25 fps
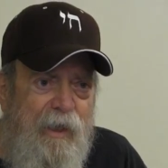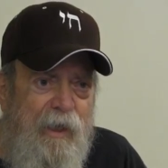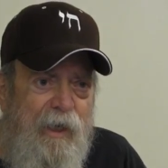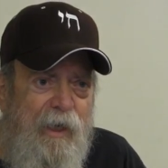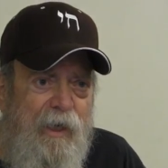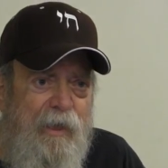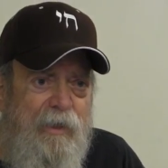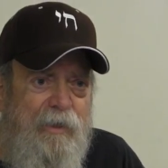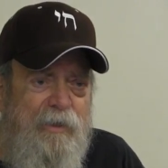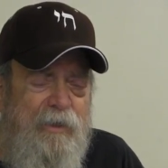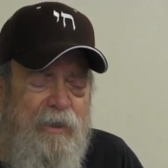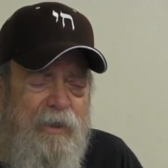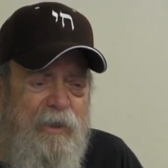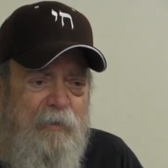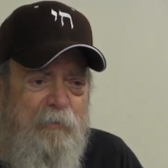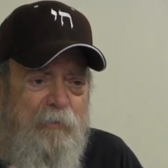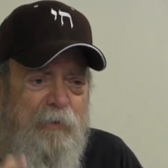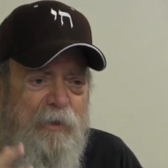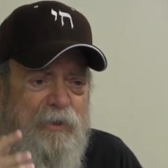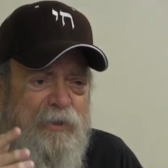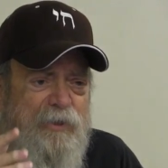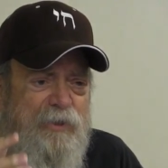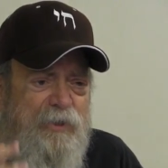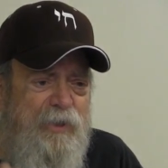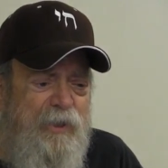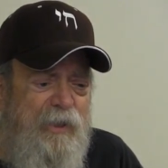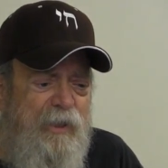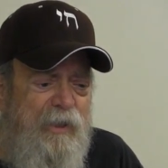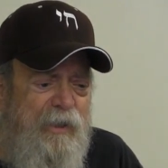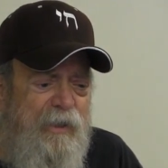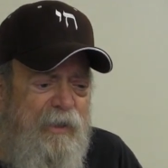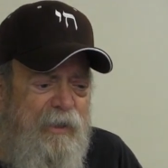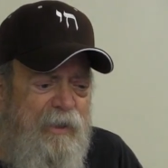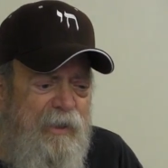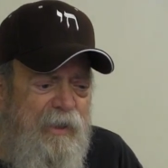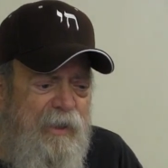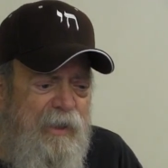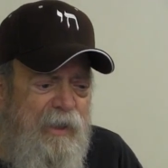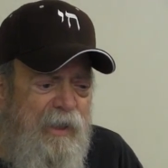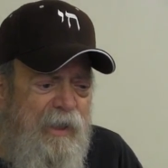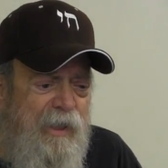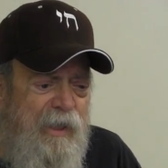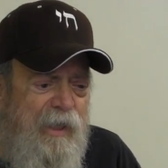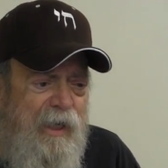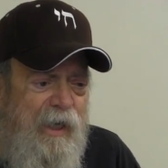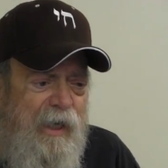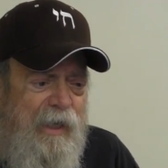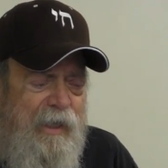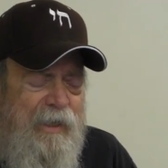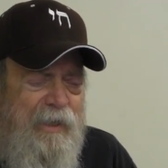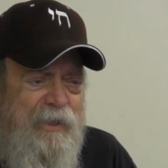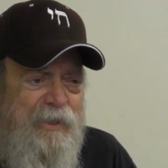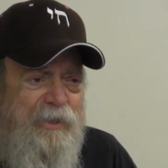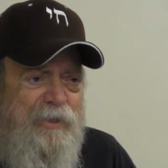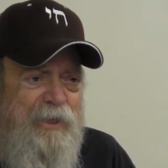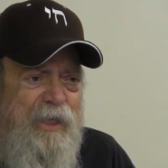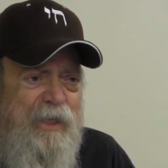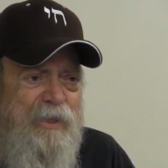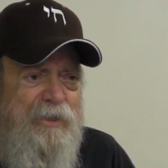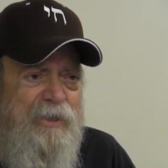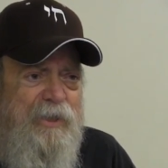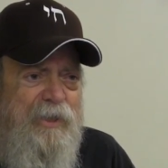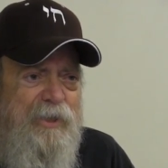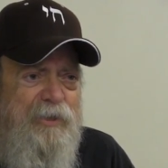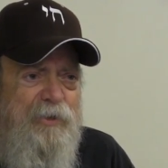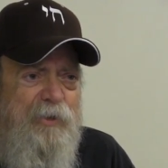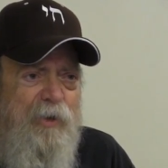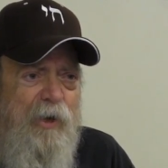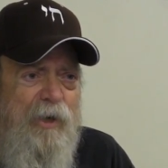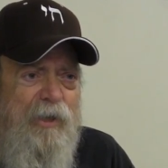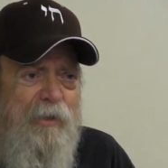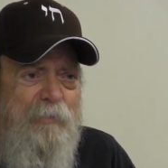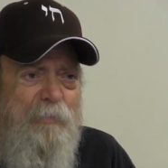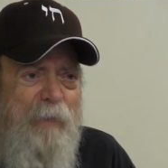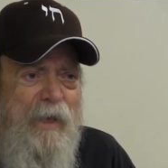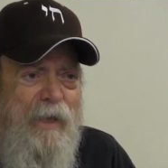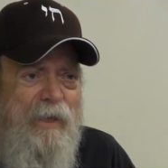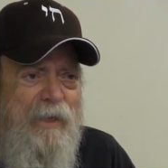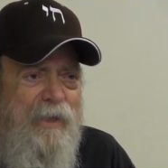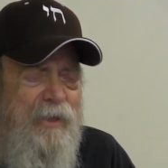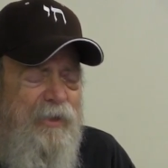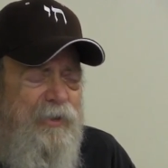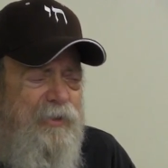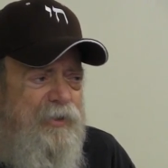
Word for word: And he was, uh, and he says he started making